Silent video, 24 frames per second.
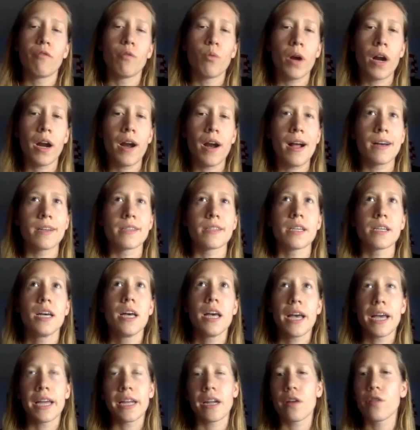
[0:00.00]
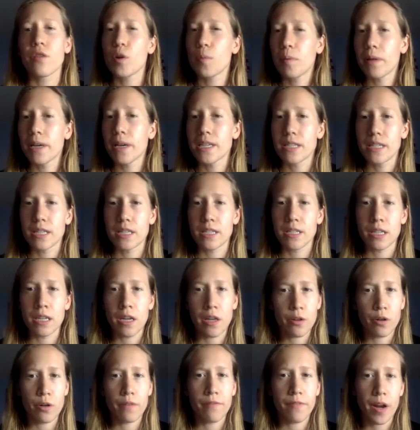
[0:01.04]
Whereas in other places, in
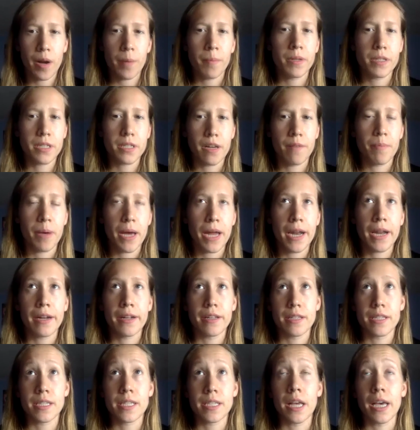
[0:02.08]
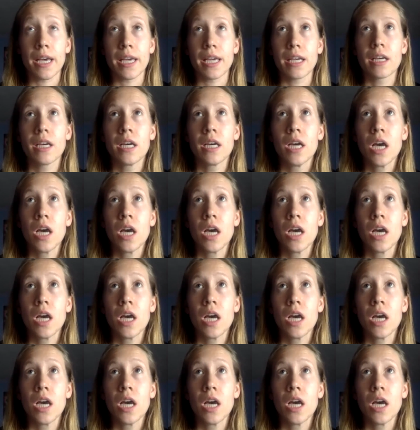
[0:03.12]
other environments I've been in, it's like